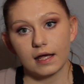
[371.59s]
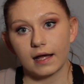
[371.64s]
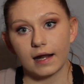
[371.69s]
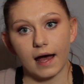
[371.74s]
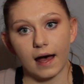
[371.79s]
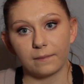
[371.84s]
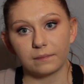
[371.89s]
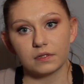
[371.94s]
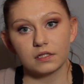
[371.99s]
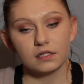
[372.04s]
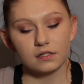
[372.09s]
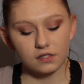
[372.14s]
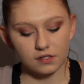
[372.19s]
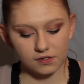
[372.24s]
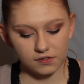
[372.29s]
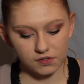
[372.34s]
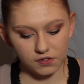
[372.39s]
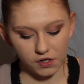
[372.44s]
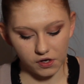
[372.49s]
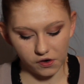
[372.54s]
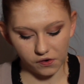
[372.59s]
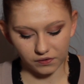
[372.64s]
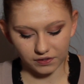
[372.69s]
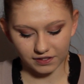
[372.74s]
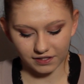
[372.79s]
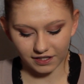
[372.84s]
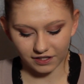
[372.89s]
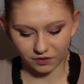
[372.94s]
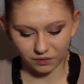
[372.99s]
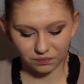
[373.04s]
it happens, so
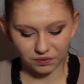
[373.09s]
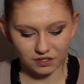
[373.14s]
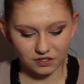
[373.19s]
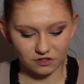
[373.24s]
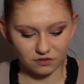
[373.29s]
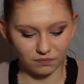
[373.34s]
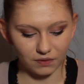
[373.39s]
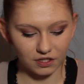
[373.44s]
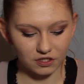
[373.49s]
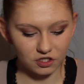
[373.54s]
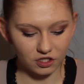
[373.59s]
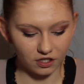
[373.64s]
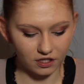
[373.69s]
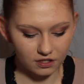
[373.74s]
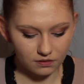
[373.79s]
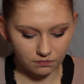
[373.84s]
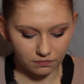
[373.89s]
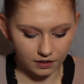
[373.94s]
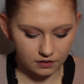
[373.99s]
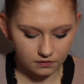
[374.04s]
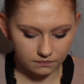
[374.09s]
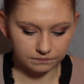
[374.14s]
I don't put too much on.